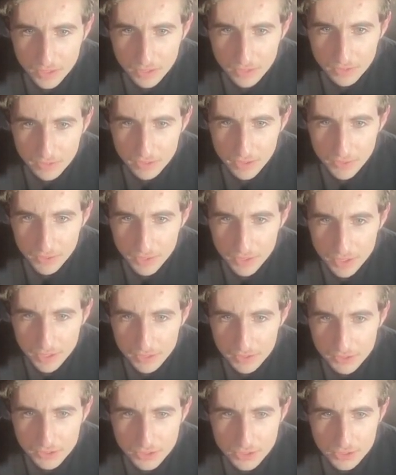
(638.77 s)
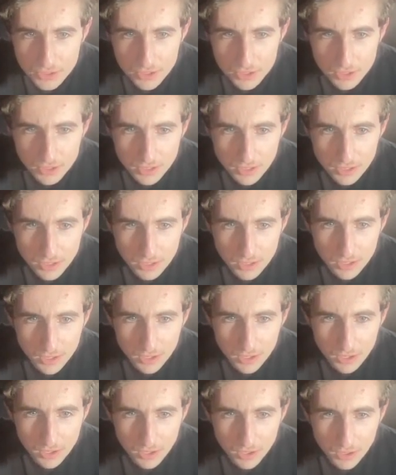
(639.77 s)
Seven inch
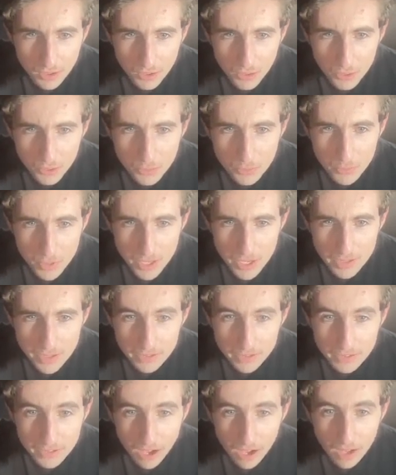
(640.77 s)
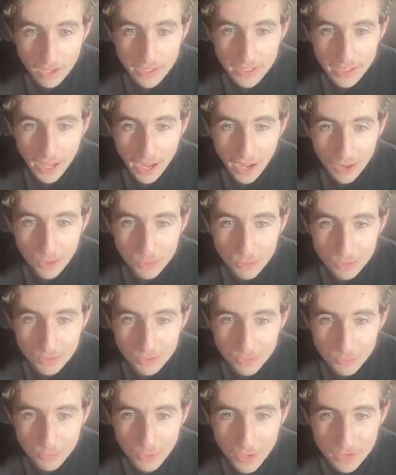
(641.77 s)
home is a darling house
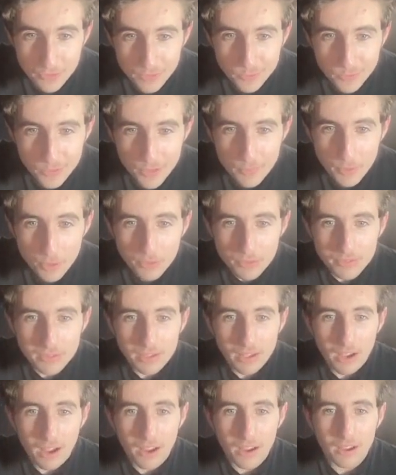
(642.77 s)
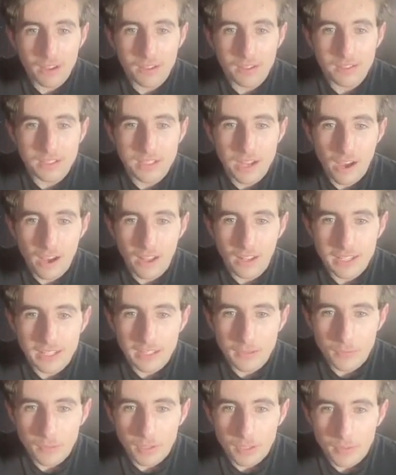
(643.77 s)
fit for the most da
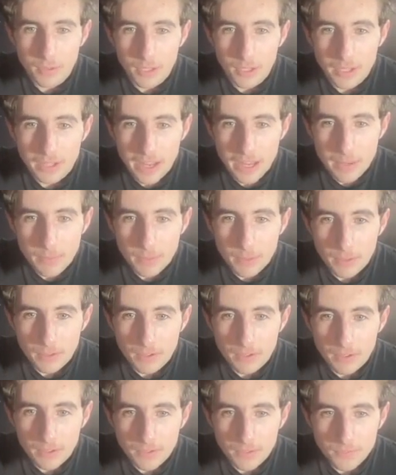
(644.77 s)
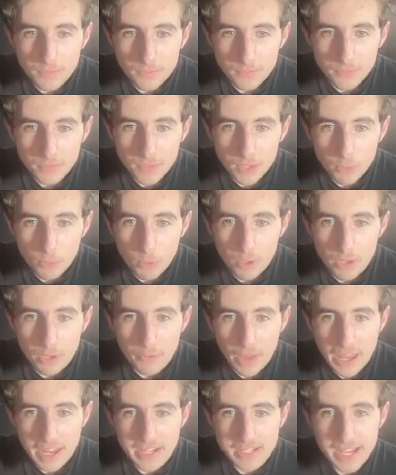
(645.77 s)
darling neighbor. One
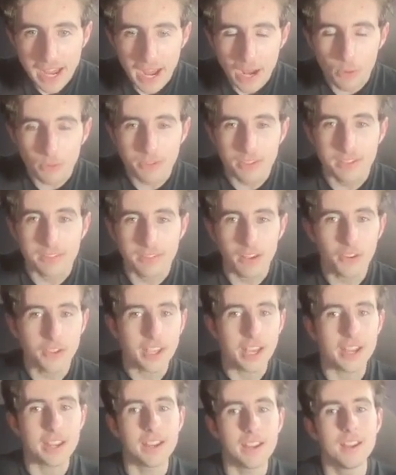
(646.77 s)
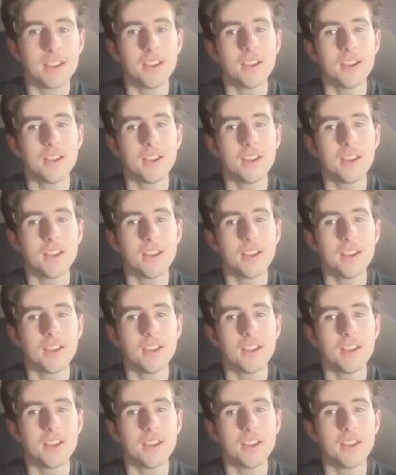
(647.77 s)
of eight houses. Okay,